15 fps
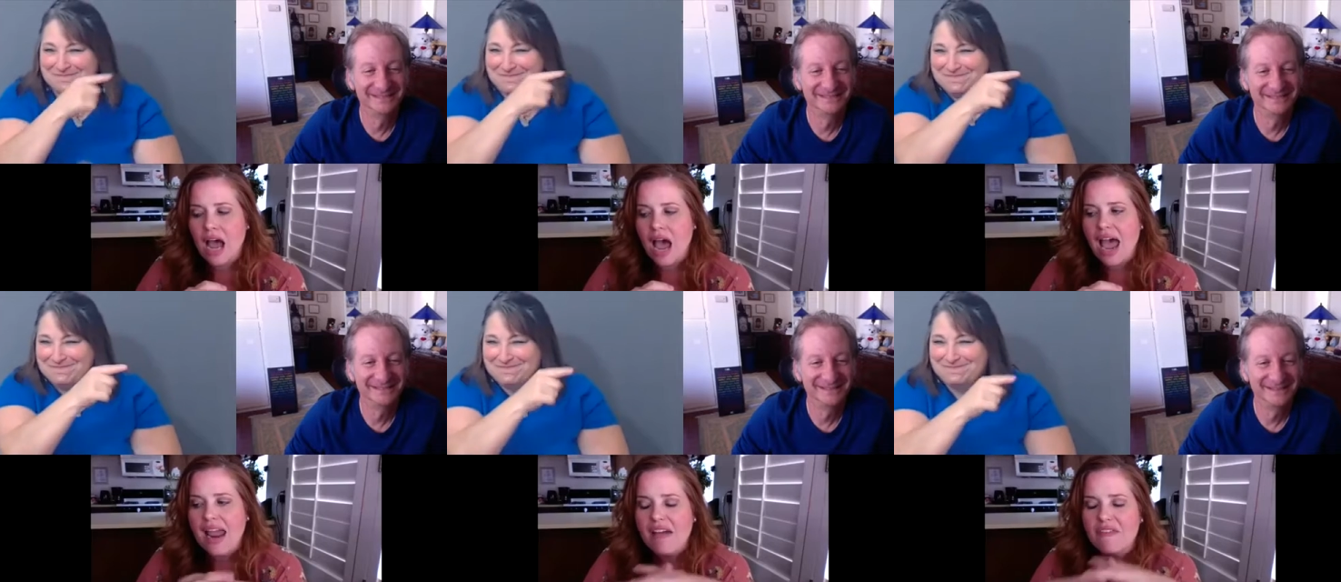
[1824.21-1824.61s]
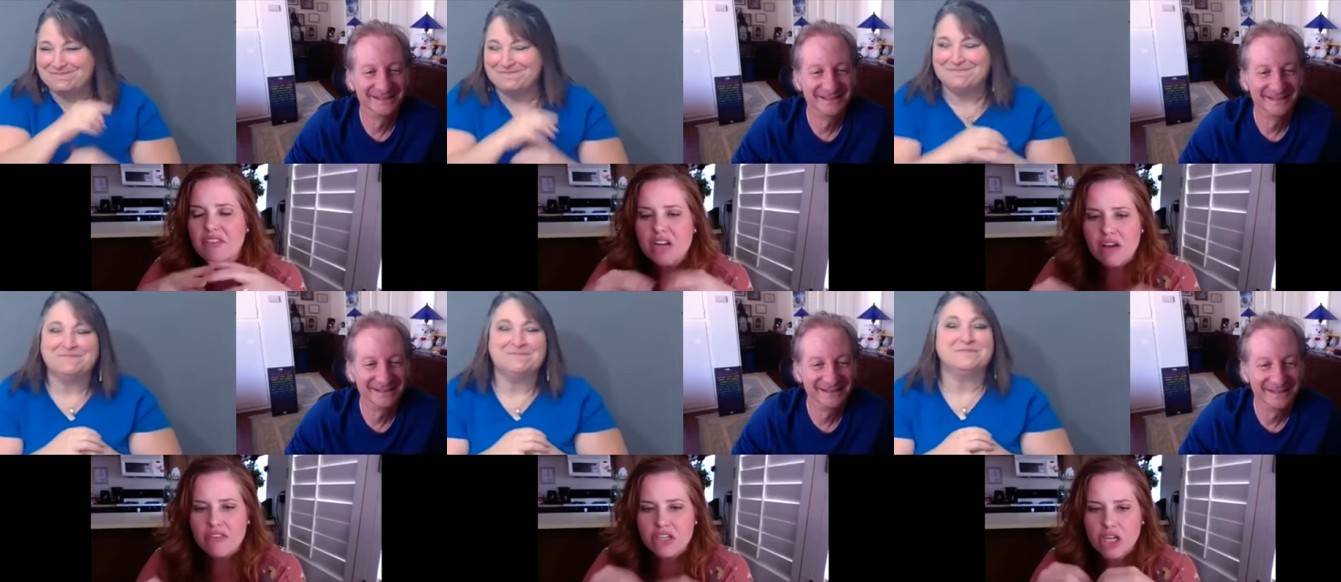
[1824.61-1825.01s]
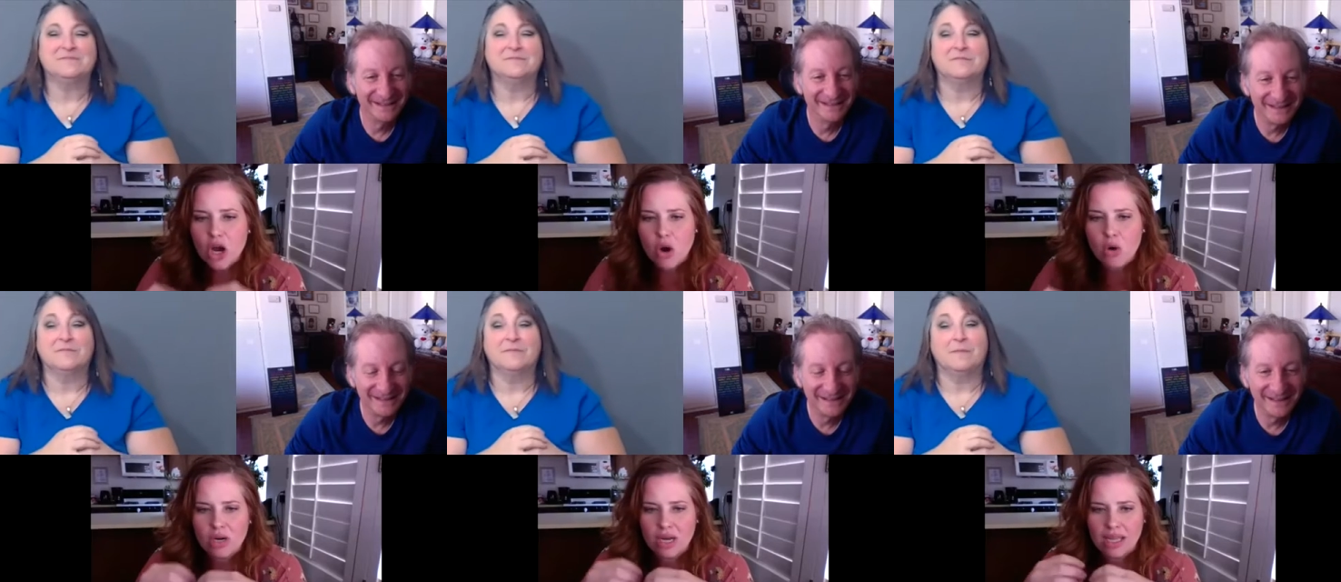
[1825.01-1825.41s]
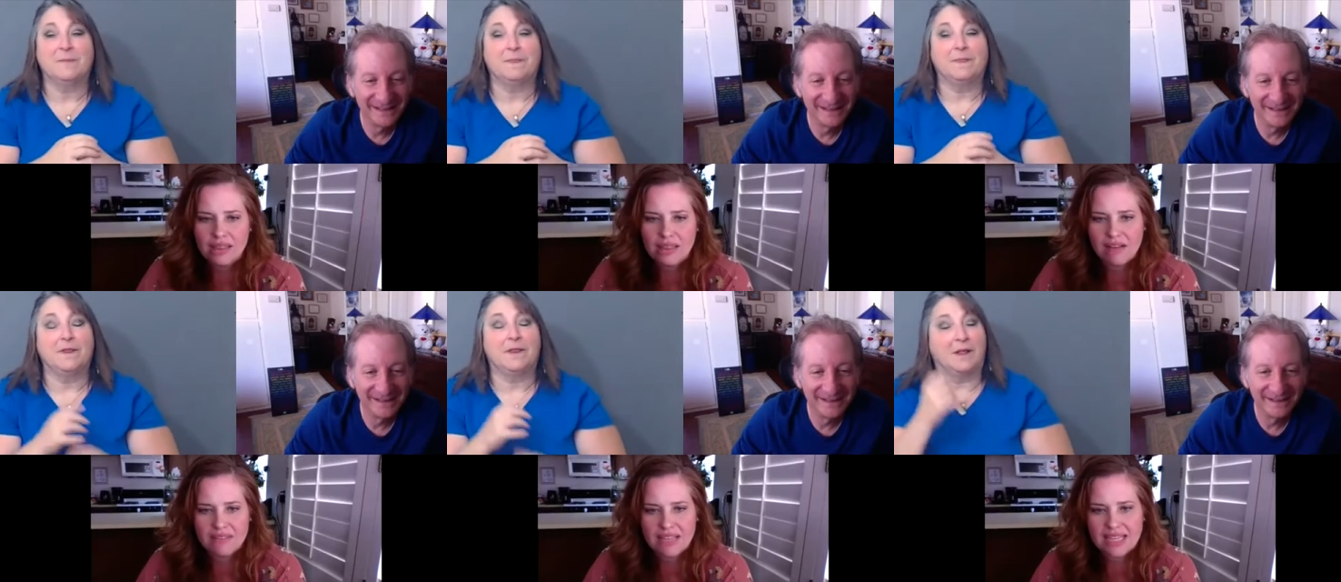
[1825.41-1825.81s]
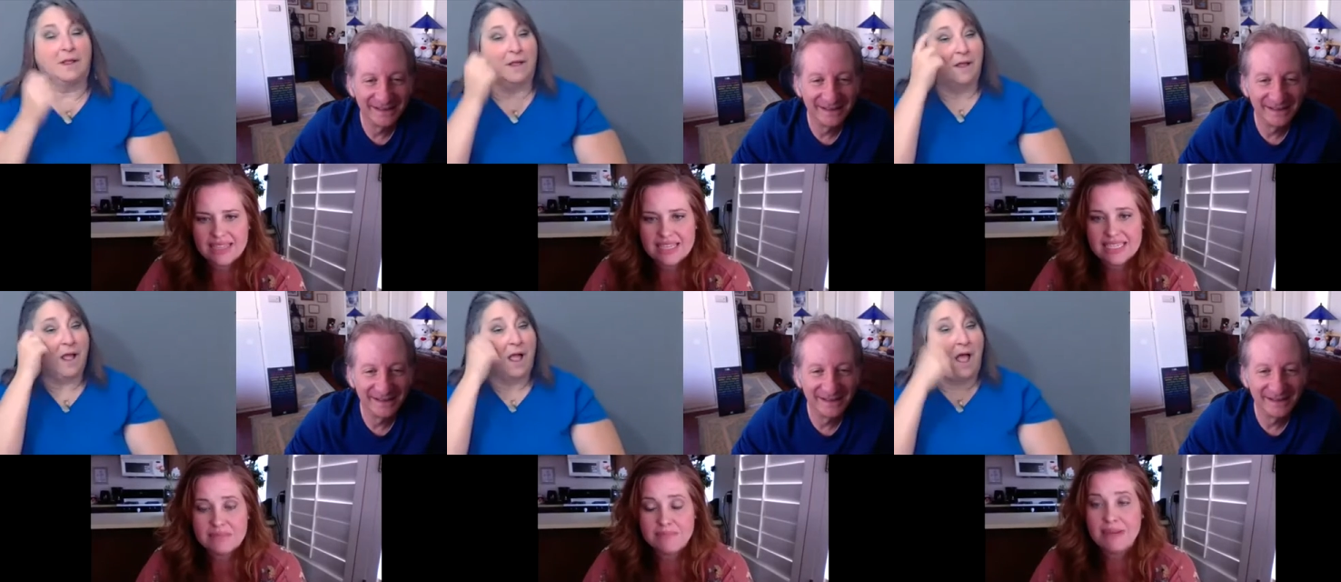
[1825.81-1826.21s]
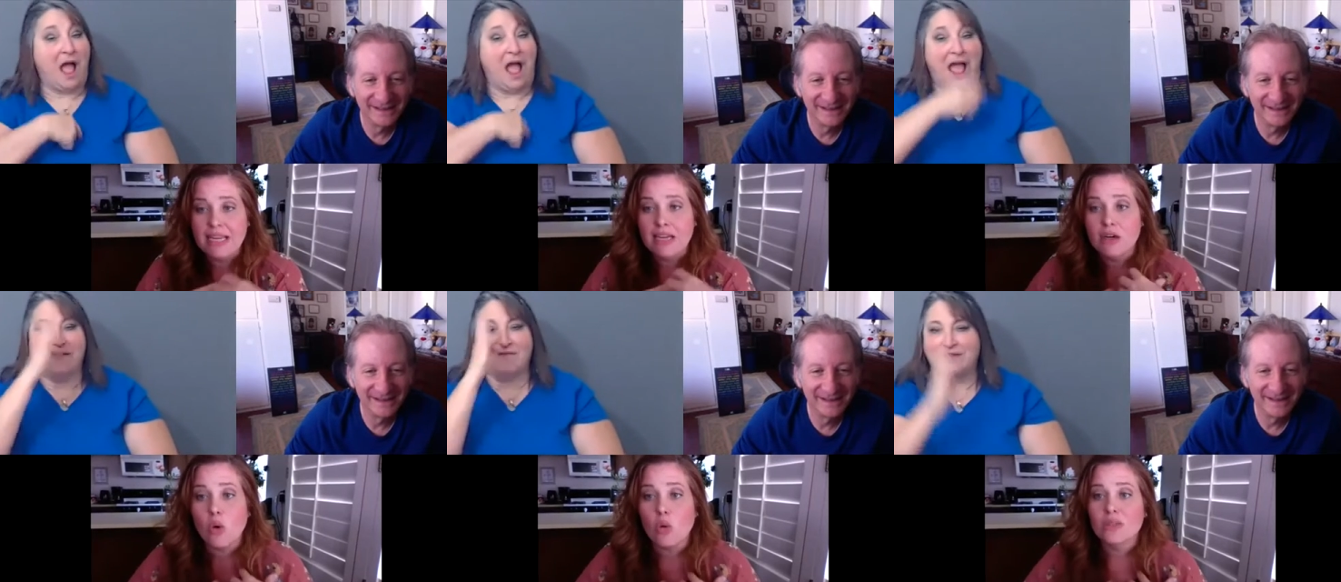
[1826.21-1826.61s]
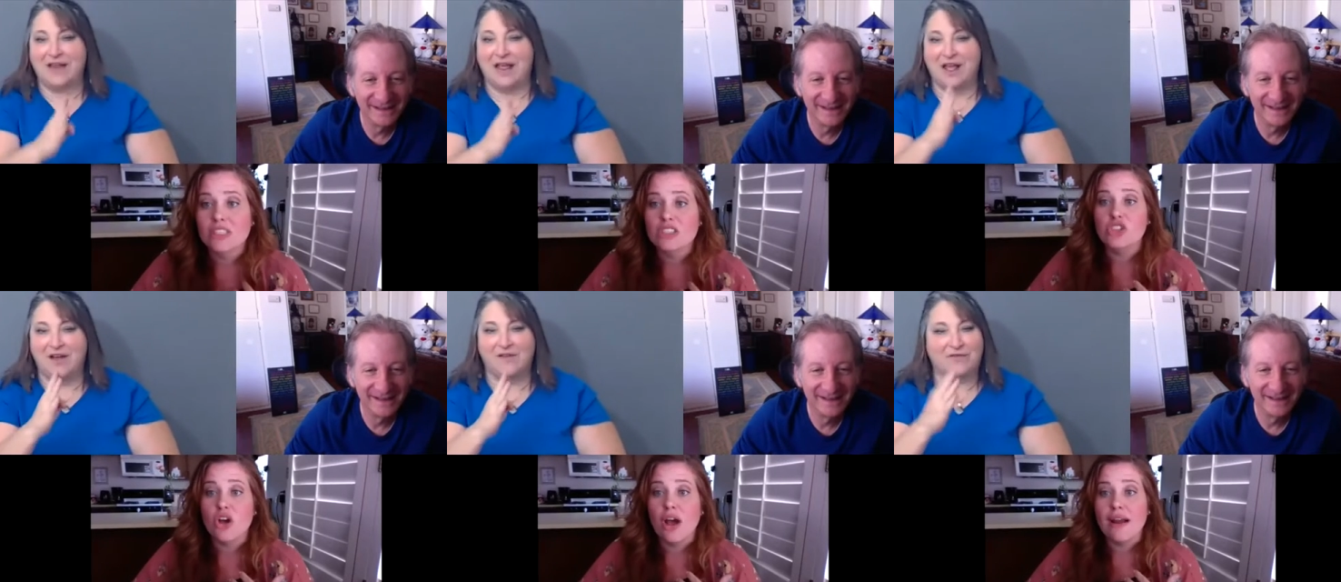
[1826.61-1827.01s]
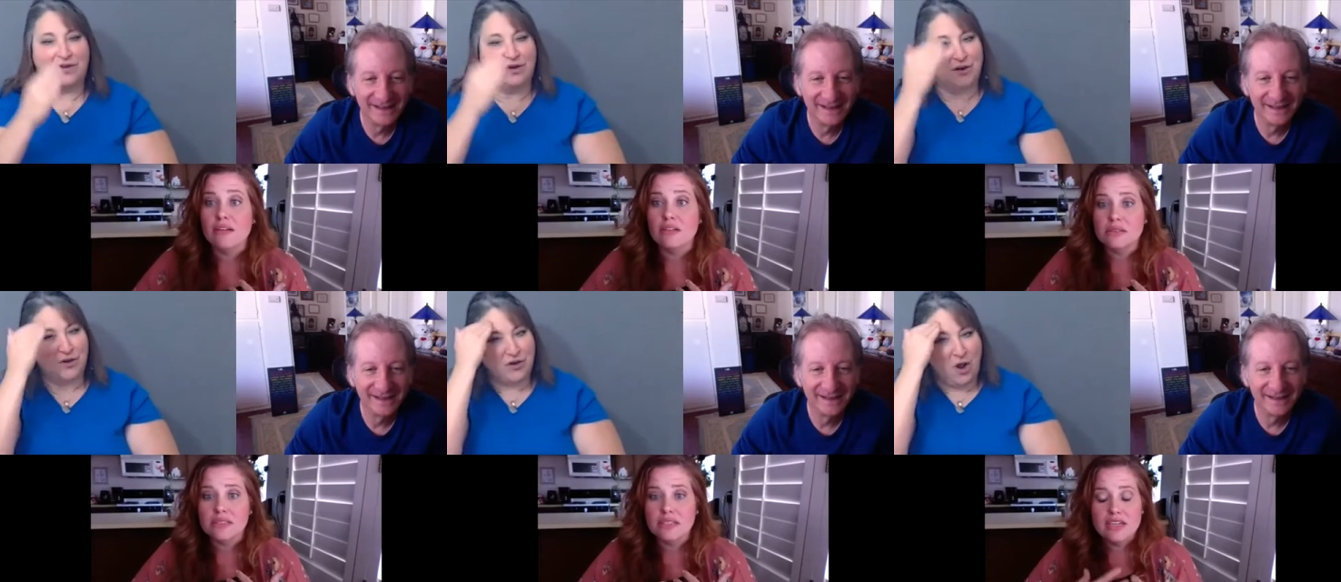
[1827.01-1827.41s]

Speaker 1: I have never known a love like this, being an only child.